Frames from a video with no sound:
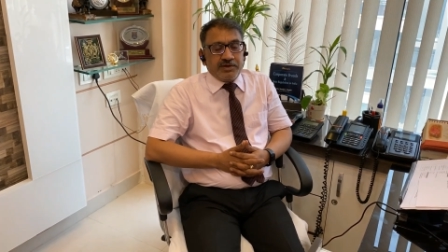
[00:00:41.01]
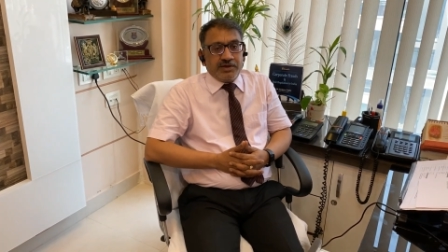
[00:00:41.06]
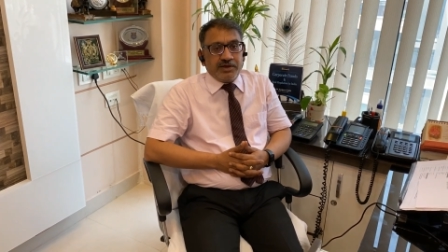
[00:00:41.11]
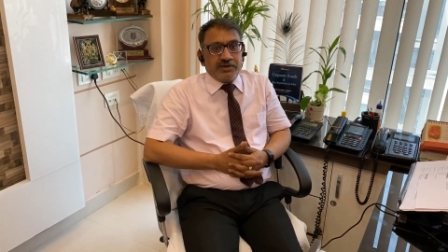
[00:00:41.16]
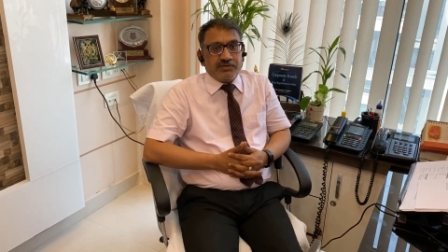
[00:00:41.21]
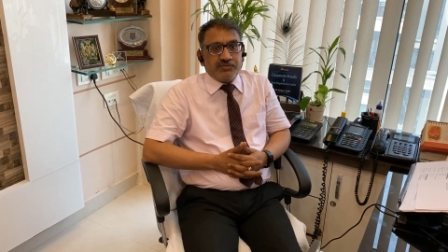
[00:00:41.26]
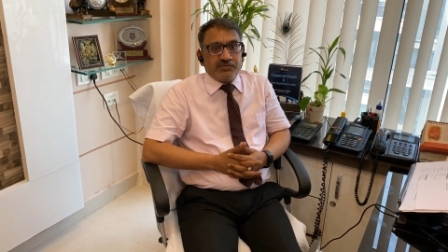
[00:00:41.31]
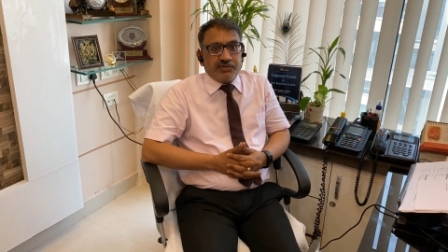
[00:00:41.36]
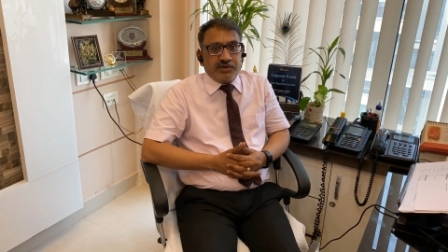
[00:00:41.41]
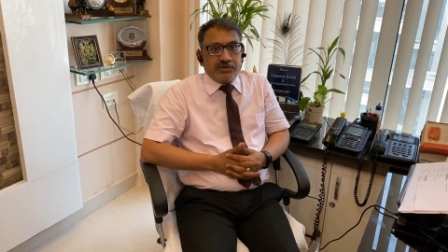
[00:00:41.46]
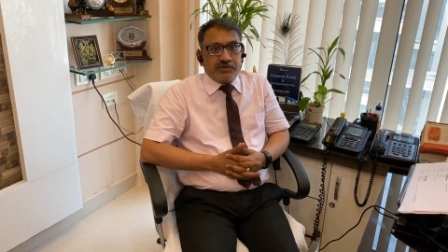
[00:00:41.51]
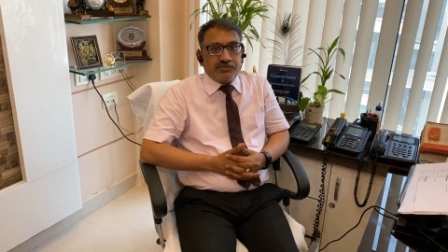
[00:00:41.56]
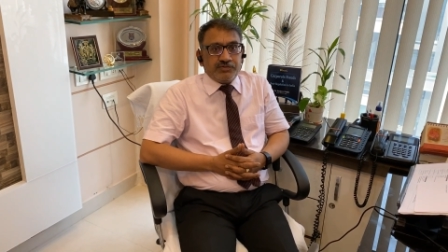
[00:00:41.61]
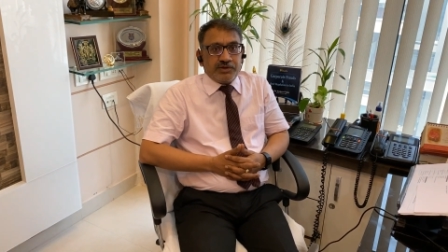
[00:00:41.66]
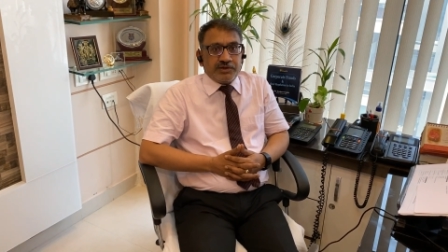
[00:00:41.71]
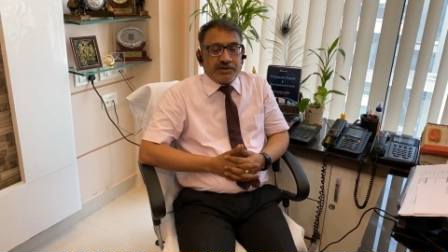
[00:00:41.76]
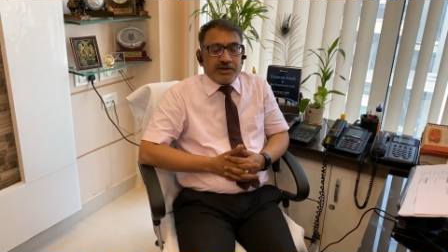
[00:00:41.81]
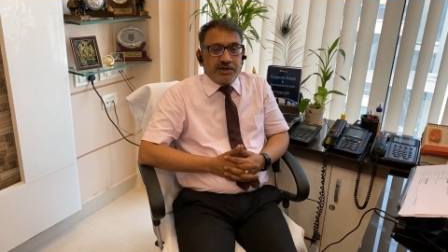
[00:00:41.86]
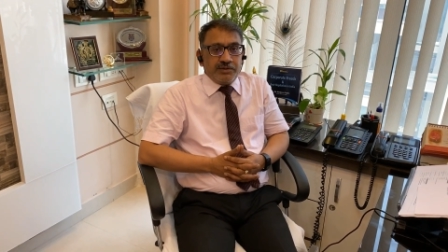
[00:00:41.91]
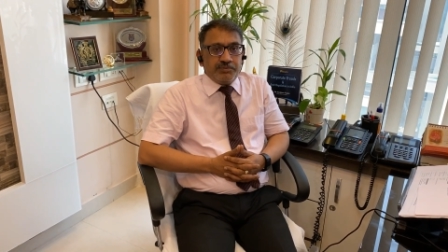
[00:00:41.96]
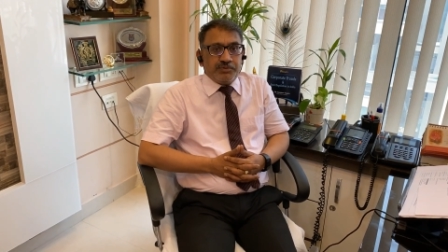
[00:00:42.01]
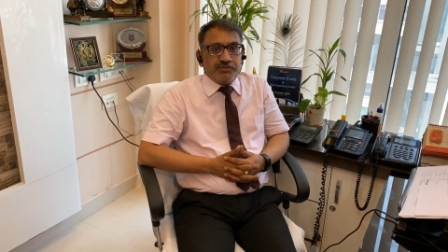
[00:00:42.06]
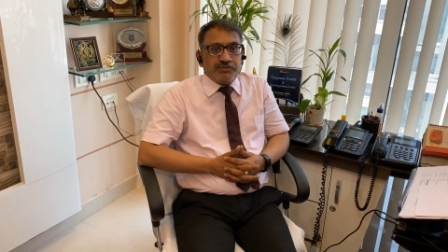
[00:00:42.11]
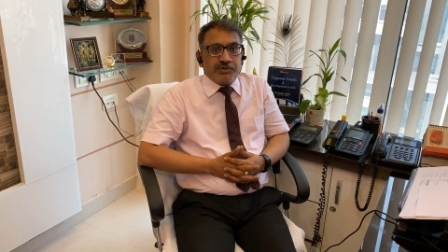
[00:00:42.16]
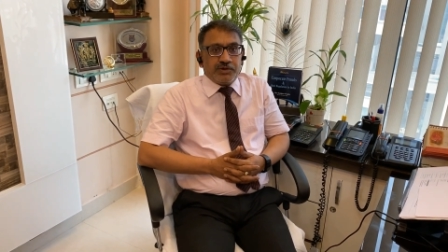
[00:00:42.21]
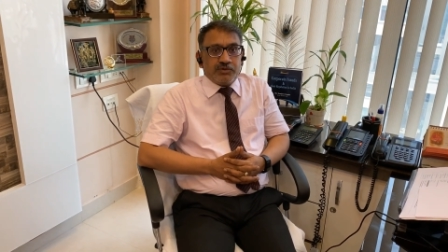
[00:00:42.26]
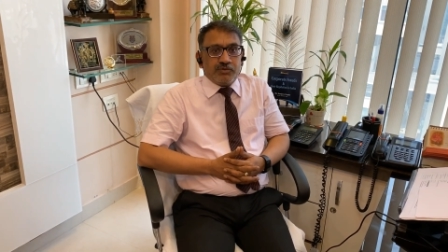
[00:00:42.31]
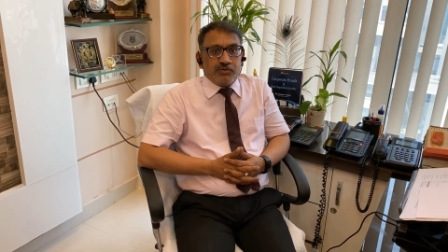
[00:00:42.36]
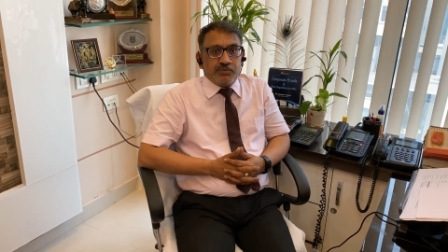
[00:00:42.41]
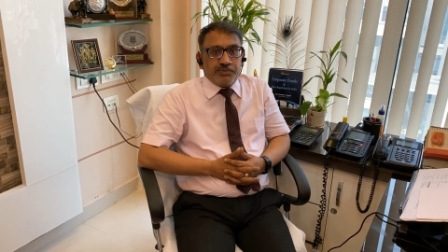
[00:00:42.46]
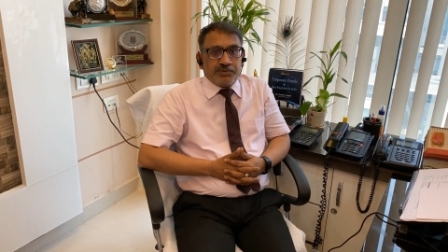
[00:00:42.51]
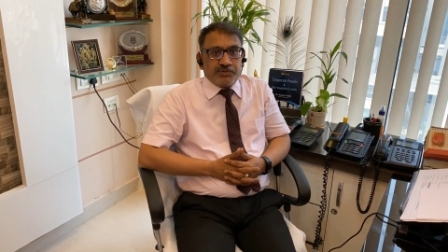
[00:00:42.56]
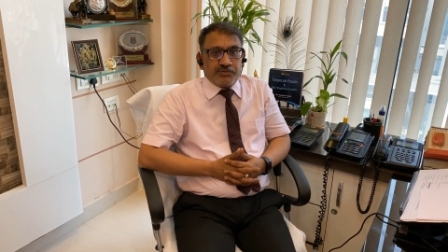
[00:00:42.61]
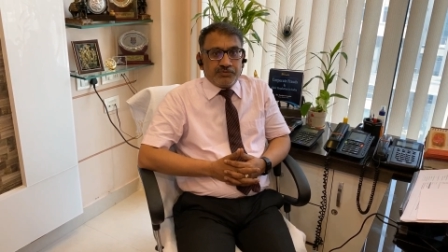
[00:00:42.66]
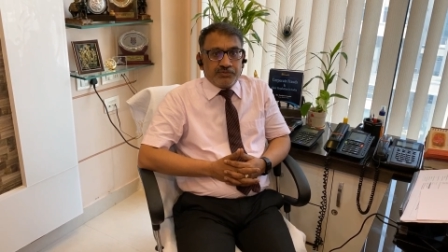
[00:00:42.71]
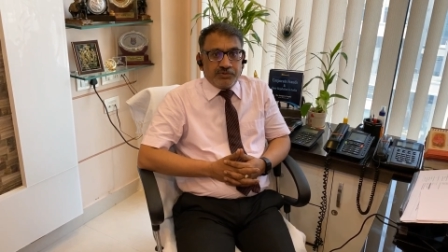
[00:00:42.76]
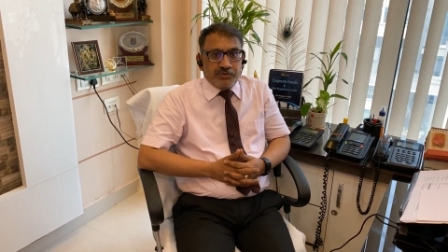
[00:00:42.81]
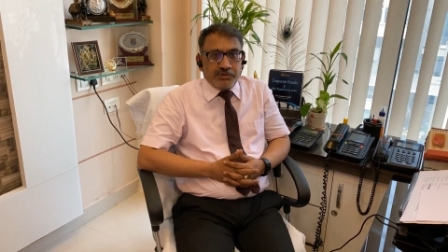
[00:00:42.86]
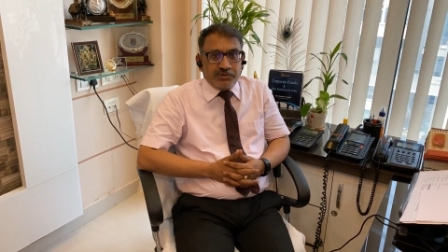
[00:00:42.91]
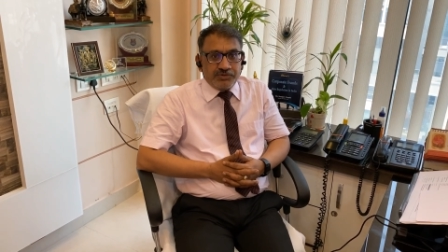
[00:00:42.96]
as one of the type of the corporate
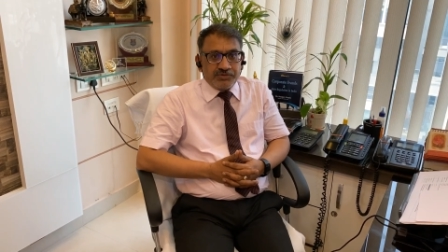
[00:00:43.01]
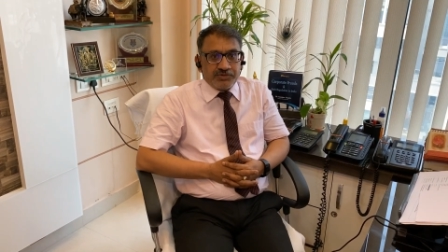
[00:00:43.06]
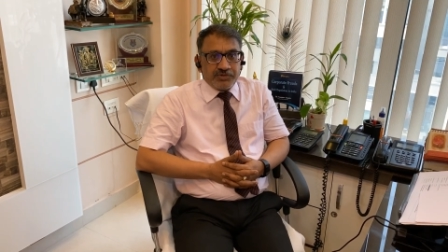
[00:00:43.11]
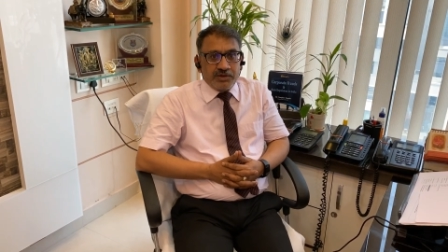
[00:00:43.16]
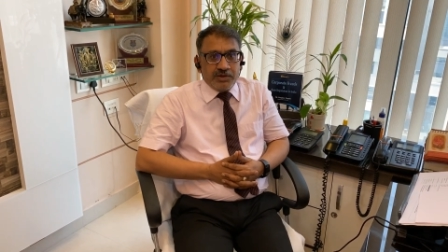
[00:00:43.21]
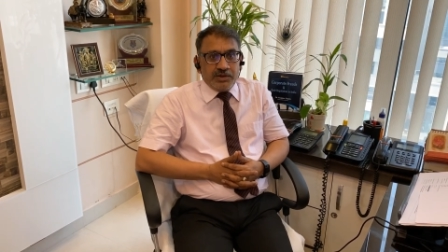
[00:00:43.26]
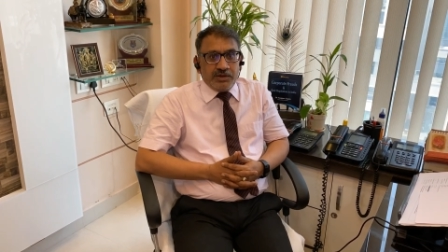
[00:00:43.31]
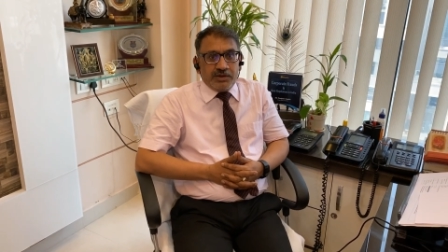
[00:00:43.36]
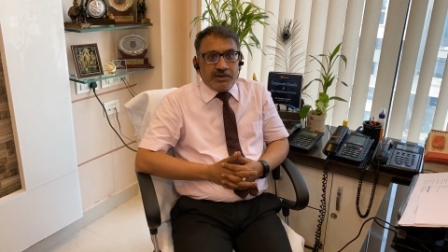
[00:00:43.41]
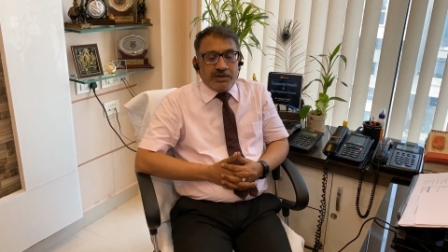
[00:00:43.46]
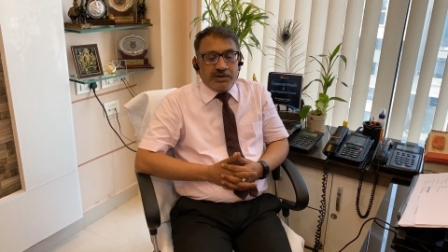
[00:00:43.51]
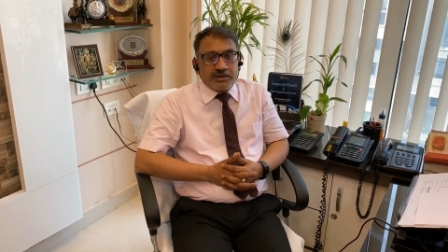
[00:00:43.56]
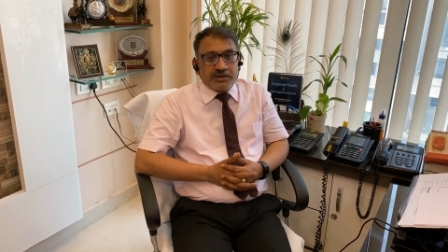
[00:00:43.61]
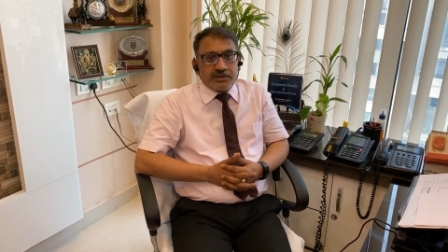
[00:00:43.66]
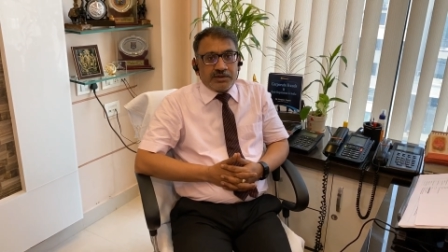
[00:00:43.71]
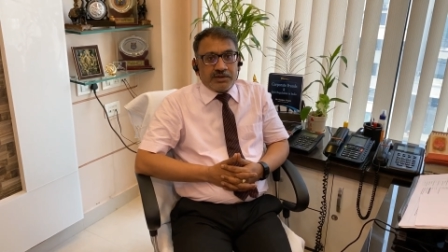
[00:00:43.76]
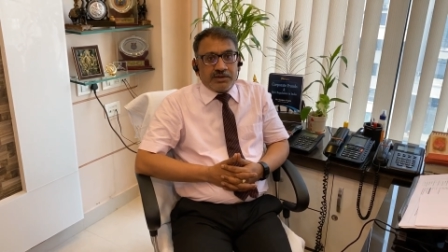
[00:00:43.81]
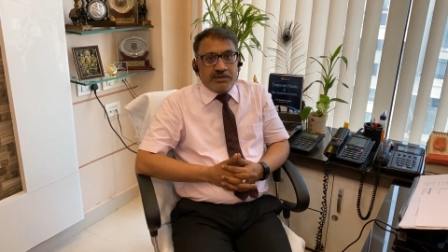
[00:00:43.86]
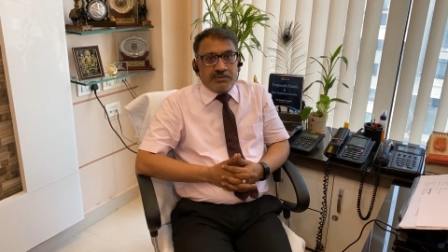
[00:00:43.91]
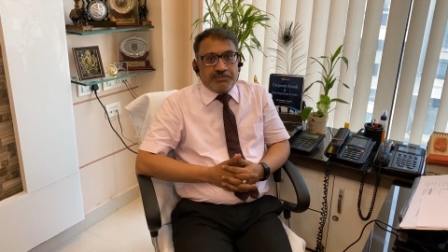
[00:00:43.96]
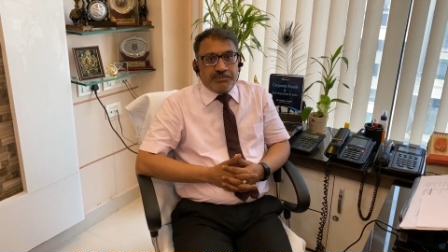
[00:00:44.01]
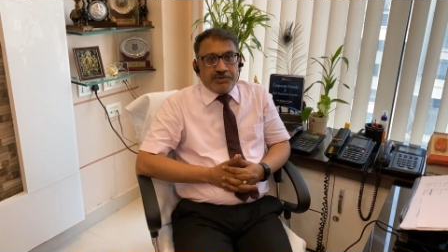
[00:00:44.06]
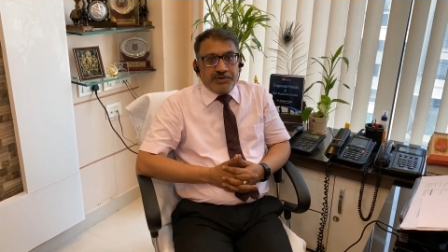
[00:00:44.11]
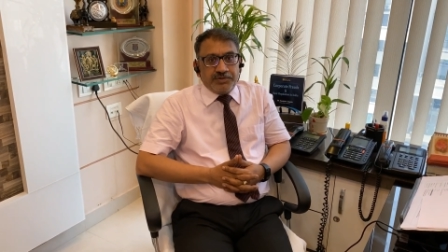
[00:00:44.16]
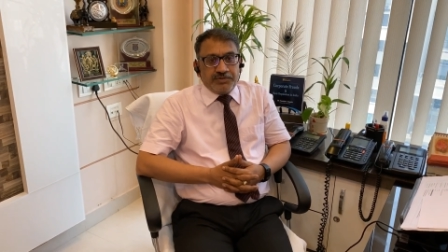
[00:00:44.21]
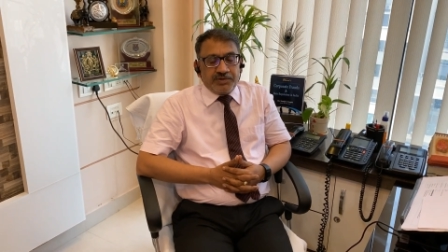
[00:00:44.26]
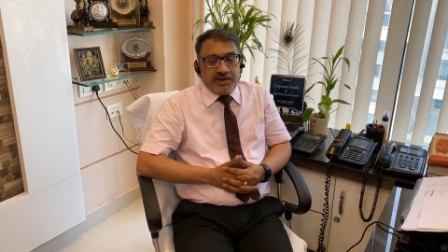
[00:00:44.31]
frauds under the Companies